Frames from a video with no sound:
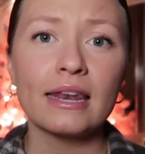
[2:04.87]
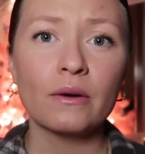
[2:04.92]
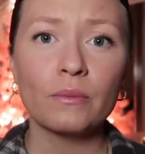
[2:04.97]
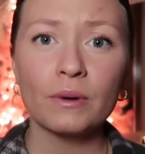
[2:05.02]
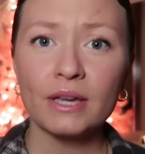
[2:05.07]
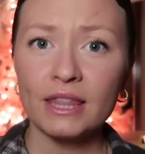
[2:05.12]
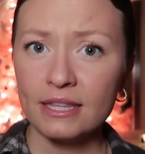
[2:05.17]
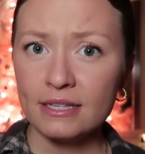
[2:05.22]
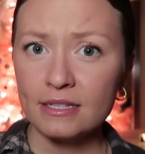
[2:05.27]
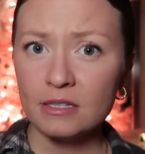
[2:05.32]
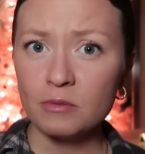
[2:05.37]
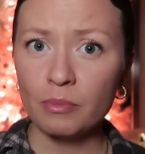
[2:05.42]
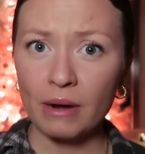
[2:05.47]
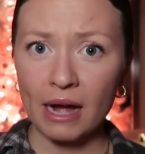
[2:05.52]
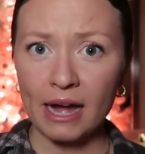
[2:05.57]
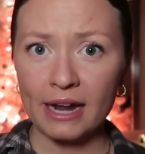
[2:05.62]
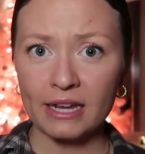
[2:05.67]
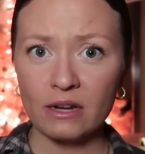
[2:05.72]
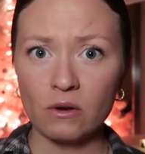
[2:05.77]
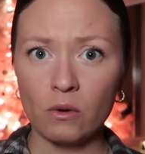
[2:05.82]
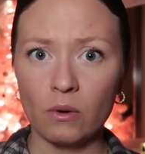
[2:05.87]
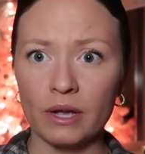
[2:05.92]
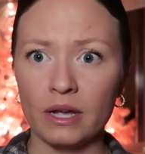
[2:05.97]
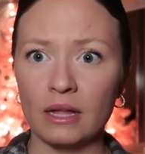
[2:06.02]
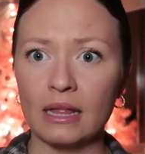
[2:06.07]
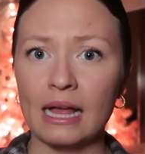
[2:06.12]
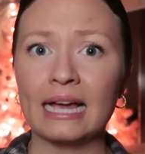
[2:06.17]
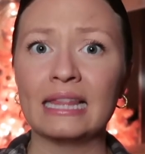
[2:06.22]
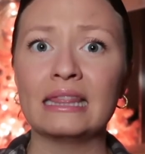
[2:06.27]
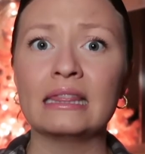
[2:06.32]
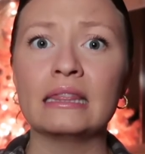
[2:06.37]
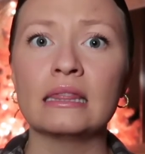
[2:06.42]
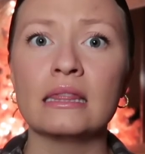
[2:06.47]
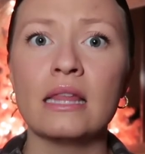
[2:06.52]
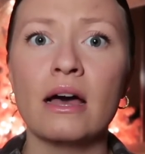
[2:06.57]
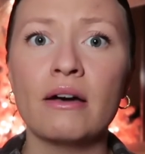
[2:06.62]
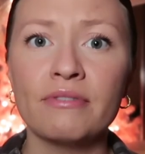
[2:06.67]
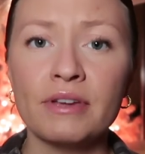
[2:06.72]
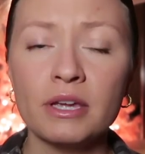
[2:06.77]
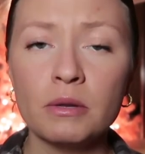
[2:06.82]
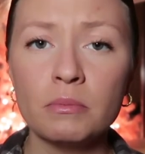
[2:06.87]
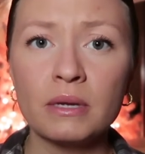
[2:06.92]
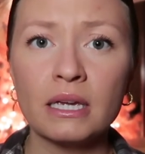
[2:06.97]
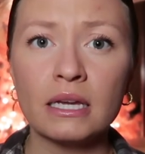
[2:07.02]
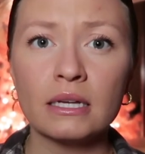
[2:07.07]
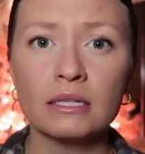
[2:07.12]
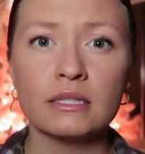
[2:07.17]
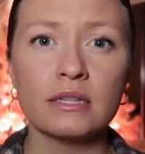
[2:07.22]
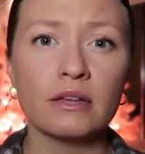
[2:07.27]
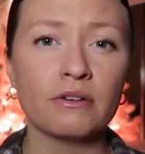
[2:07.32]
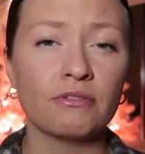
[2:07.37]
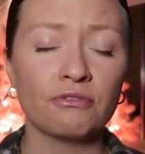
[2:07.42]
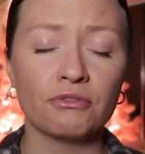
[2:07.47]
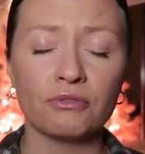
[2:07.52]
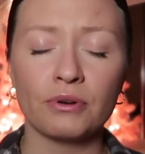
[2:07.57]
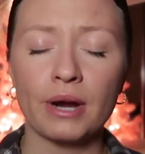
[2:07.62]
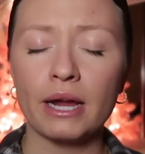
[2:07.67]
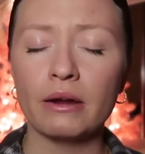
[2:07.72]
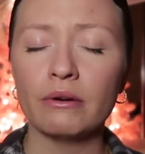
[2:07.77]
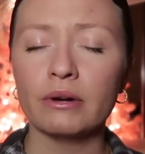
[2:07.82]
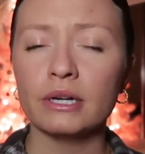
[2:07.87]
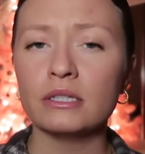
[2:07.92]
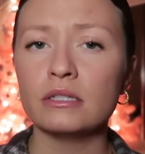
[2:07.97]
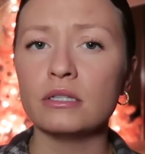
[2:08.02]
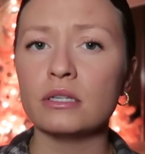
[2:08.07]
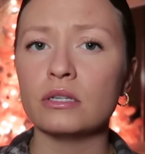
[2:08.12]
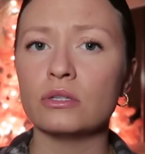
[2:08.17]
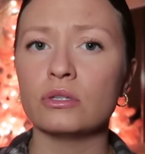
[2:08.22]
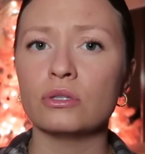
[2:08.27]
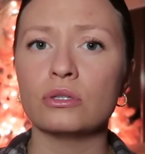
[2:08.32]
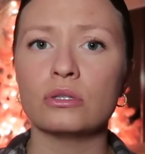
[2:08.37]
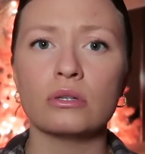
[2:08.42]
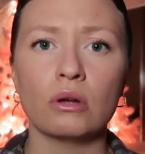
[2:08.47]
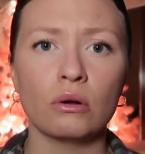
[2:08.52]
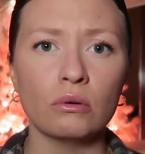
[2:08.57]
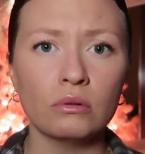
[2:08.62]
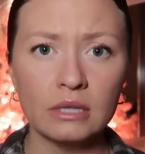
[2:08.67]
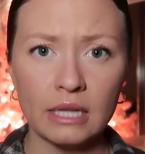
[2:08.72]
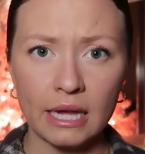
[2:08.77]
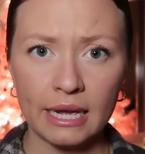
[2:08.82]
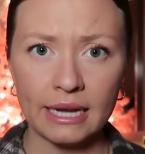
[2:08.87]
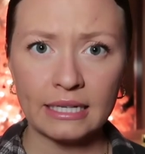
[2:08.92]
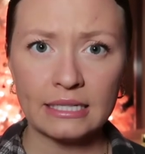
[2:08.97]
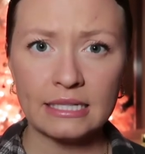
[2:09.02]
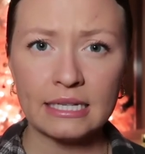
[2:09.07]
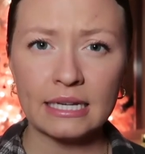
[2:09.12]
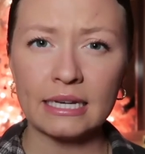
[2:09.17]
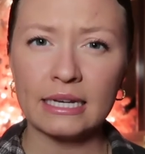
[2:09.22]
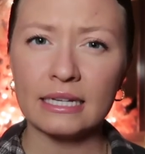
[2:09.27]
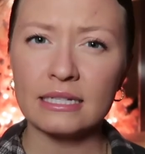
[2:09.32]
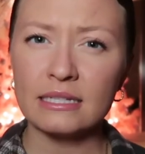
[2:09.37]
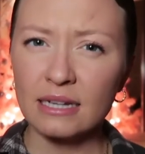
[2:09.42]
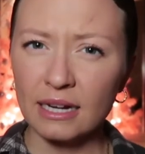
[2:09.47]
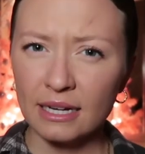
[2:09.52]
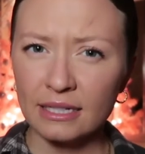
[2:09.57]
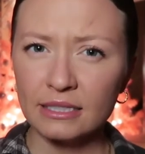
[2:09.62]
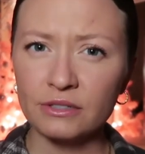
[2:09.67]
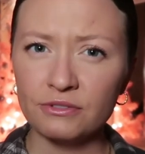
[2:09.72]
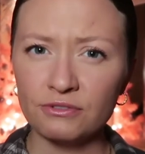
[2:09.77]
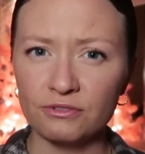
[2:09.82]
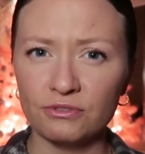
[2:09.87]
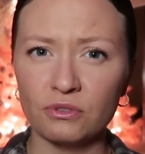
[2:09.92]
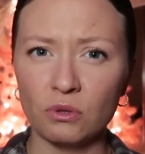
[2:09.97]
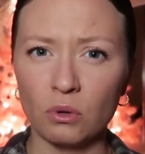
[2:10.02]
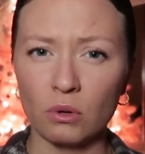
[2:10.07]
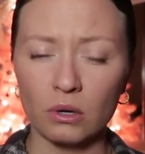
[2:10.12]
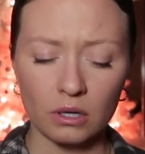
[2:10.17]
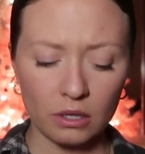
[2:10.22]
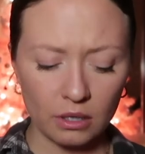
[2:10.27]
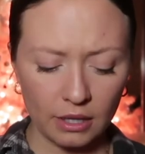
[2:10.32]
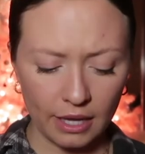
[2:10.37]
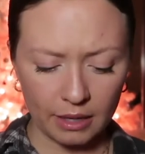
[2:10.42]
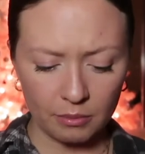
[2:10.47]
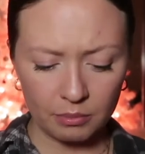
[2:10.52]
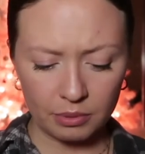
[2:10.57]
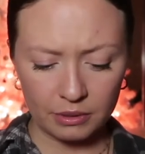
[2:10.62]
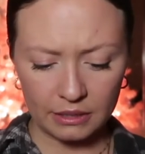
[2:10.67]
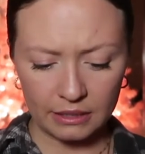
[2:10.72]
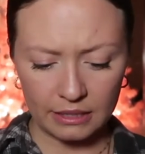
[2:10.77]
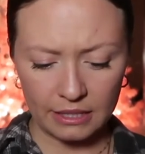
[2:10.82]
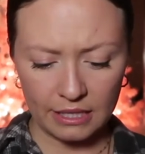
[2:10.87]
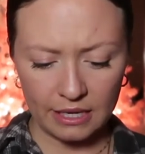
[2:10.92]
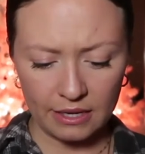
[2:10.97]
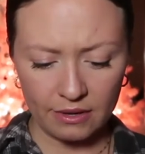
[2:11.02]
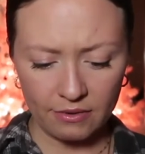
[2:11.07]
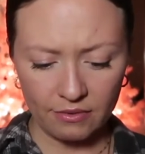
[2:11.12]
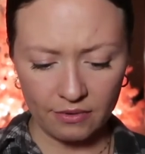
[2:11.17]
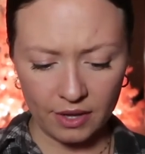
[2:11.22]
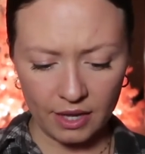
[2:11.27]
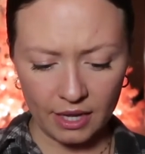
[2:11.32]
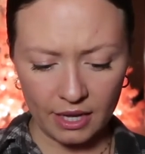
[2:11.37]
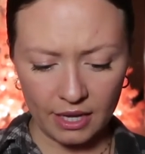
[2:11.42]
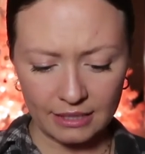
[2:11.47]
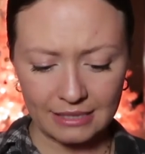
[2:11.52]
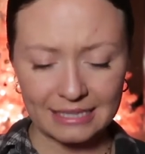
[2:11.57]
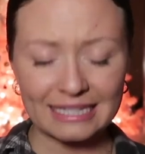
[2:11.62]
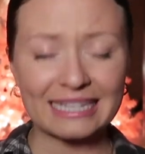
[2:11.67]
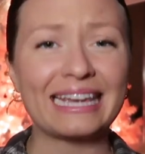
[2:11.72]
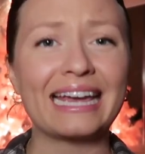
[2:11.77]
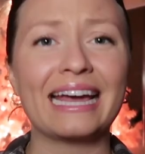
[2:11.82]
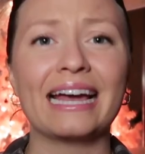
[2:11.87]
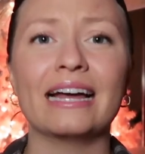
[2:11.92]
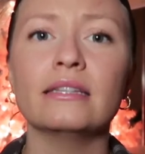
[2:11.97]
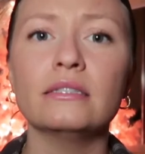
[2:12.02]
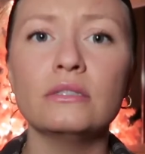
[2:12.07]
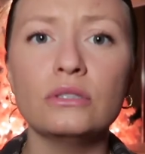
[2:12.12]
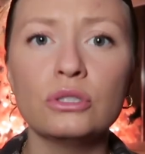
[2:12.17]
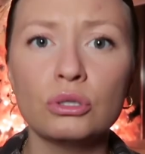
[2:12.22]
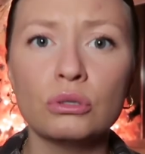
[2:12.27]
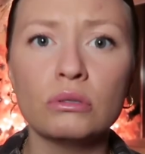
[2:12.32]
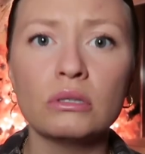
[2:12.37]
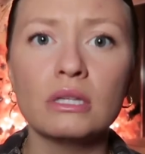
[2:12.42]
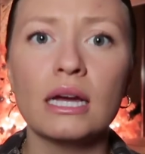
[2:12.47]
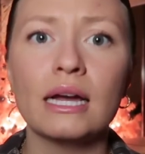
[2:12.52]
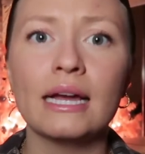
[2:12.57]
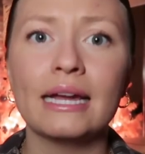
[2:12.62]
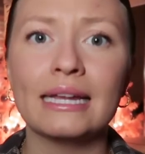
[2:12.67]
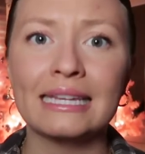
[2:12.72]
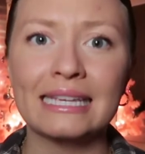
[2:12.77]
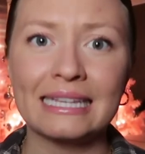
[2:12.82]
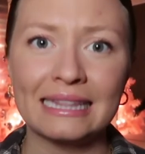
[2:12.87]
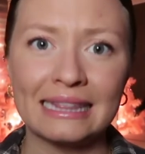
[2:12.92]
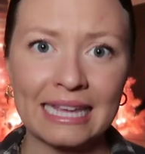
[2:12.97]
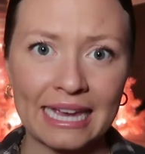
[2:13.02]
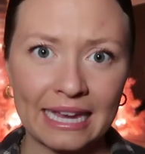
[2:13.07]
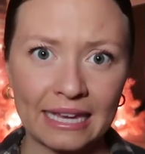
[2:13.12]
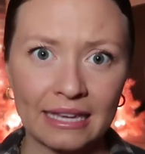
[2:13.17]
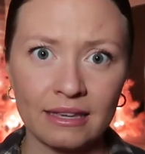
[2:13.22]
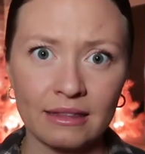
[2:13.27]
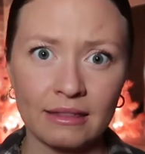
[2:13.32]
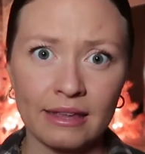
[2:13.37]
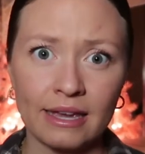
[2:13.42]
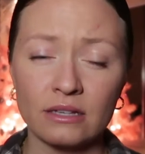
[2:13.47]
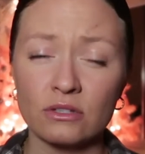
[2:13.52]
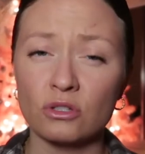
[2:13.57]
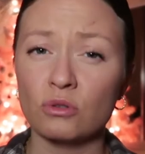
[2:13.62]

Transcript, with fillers: Now, with this body oil, I love it because the fragrance is so light. It is kind of floral. I believe it's calendula and ylang ylang.